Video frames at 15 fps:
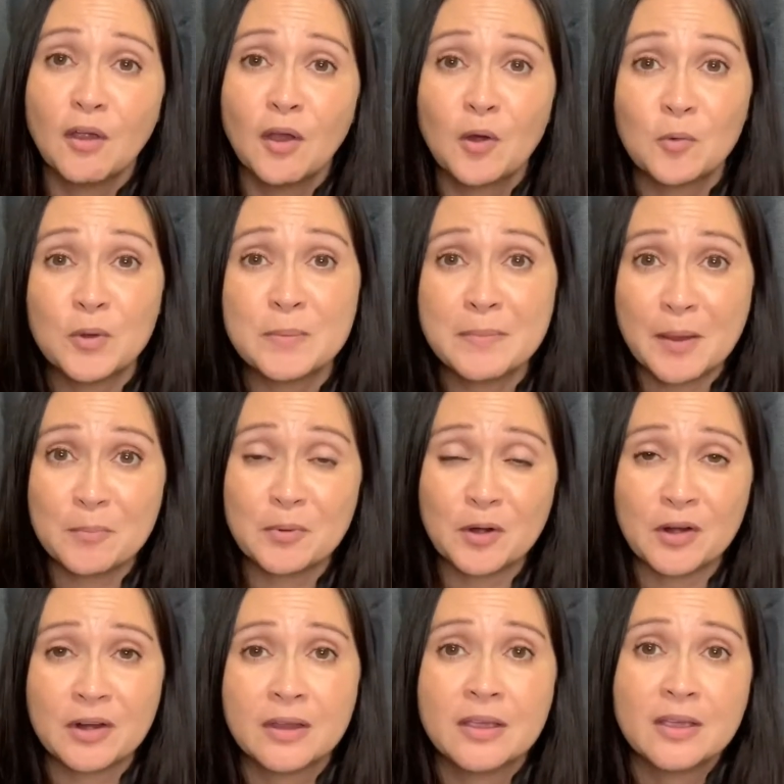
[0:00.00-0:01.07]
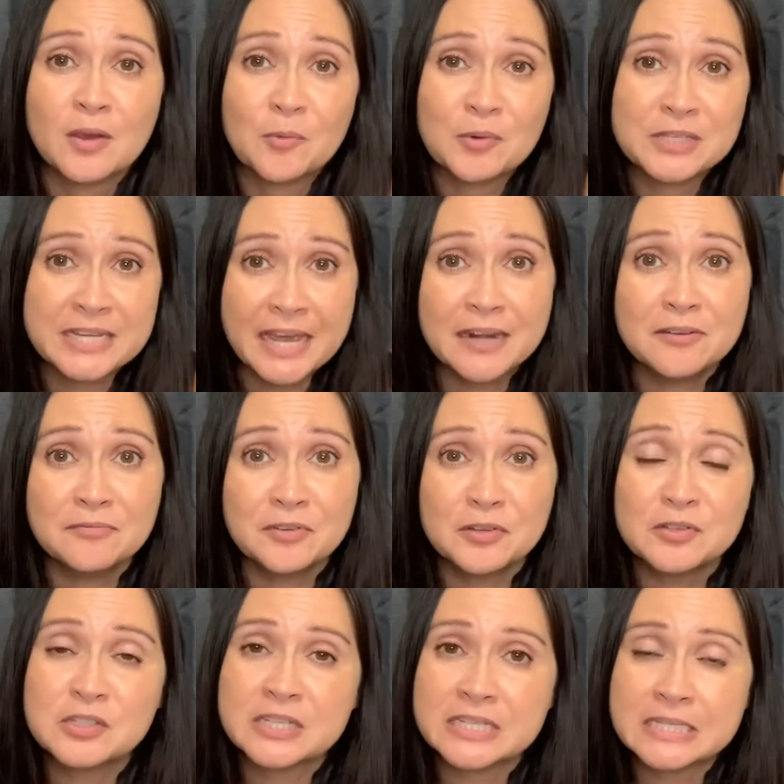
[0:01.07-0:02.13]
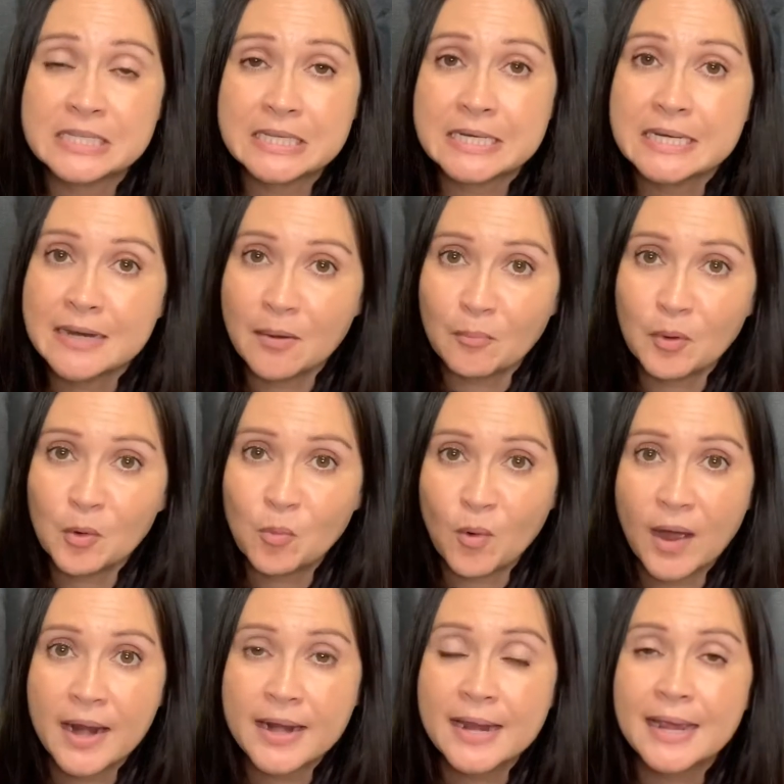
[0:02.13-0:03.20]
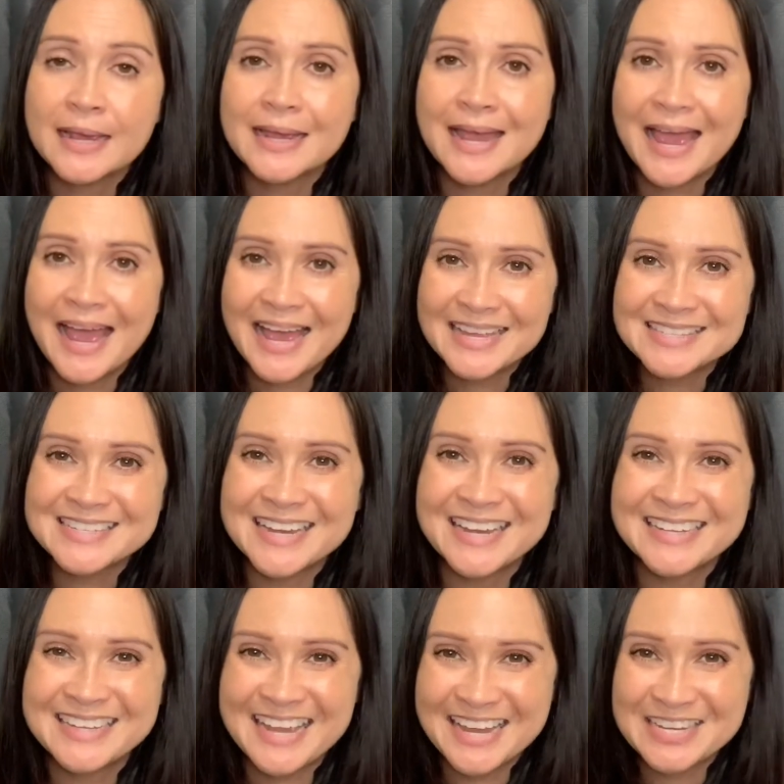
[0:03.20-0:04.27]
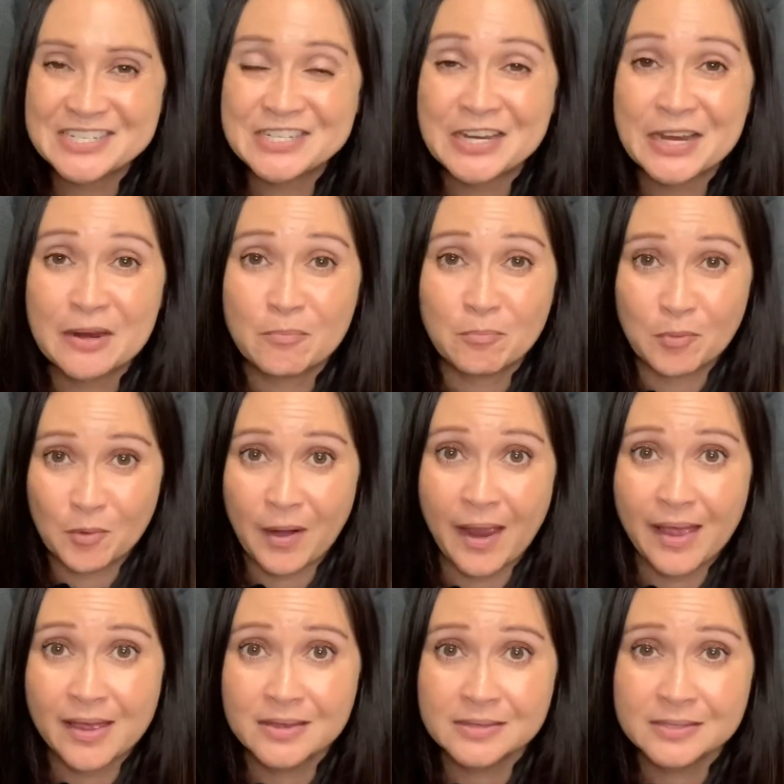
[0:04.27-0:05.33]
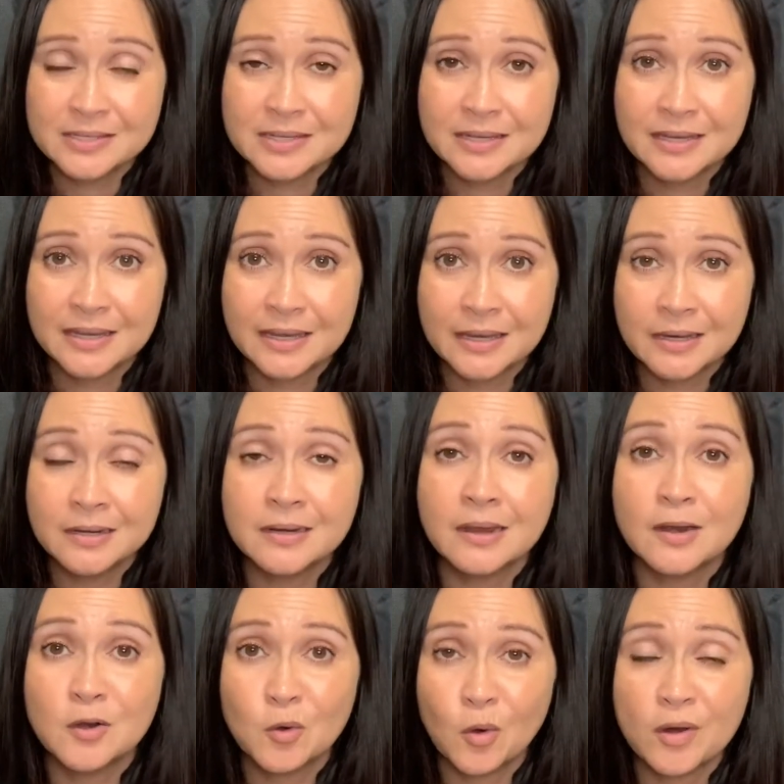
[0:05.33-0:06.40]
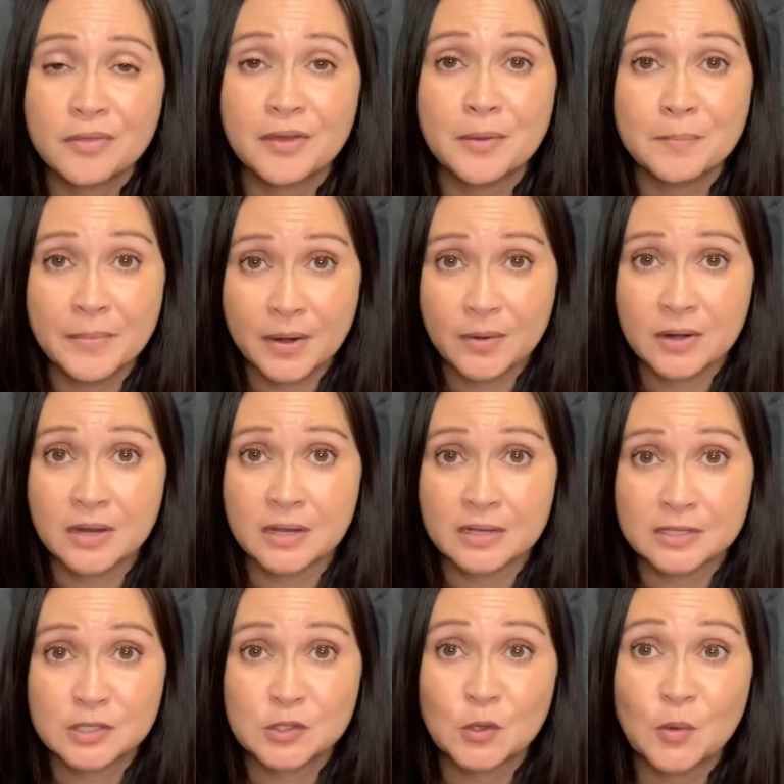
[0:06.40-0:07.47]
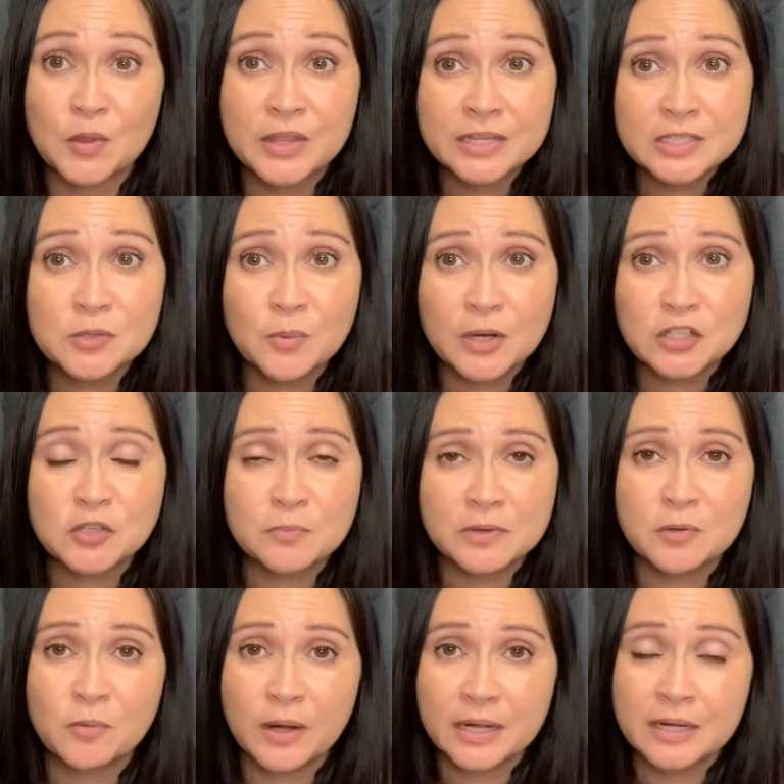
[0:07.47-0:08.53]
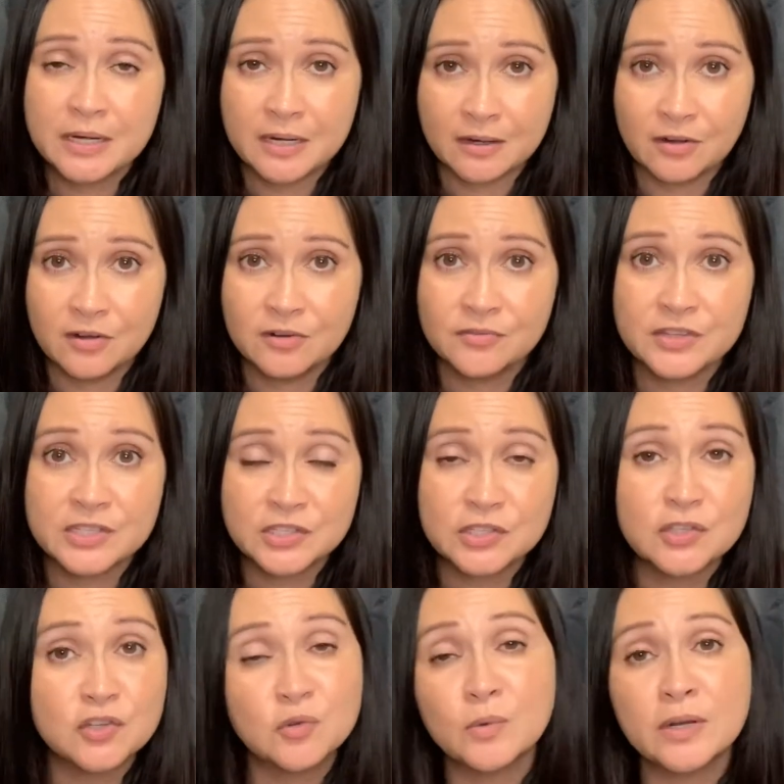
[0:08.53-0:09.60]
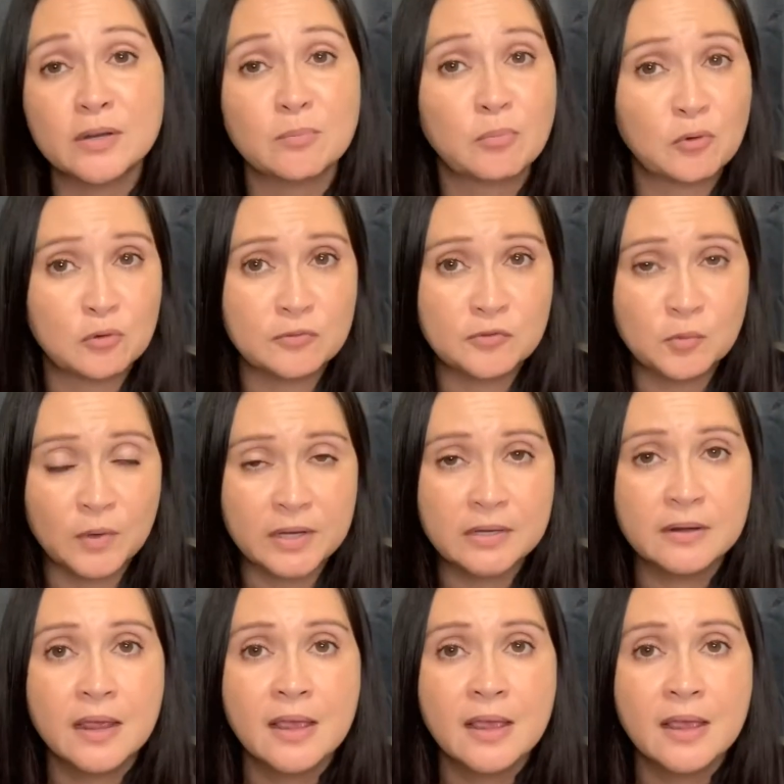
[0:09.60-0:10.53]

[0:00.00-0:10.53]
Remember, Rodan Fields is the number one anti-aging brand in North America. So this regimen right here, this new and improved one